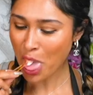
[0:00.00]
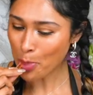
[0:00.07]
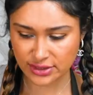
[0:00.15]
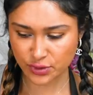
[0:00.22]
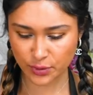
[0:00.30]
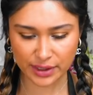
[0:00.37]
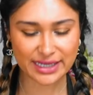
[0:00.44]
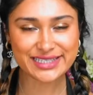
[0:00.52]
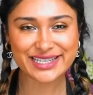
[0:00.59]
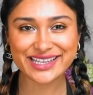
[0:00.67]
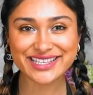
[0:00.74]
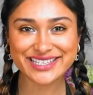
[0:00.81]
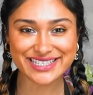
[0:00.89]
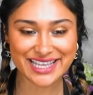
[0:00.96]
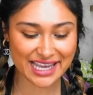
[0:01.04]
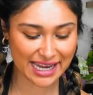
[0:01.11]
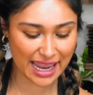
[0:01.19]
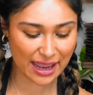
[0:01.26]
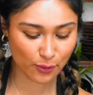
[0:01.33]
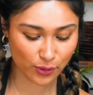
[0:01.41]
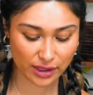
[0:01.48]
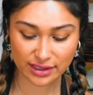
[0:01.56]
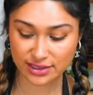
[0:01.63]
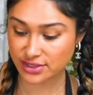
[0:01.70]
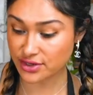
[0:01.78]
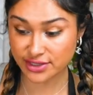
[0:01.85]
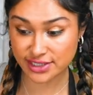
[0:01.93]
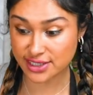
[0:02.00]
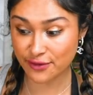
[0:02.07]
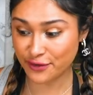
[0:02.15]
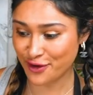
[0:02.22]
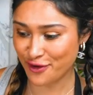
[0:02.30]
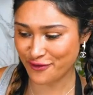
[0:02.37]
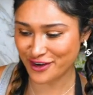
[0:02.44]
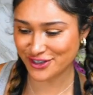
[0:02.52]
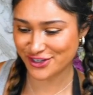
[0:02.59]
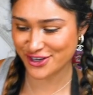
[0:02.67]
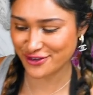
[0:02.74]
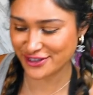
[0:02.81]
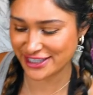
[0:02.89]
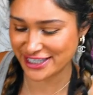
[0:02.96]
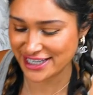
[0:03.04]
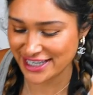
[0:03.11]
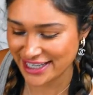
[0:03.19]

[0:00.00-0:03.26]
Okay, so we're gonna set this aside and we're gonna start stuffing our French toast.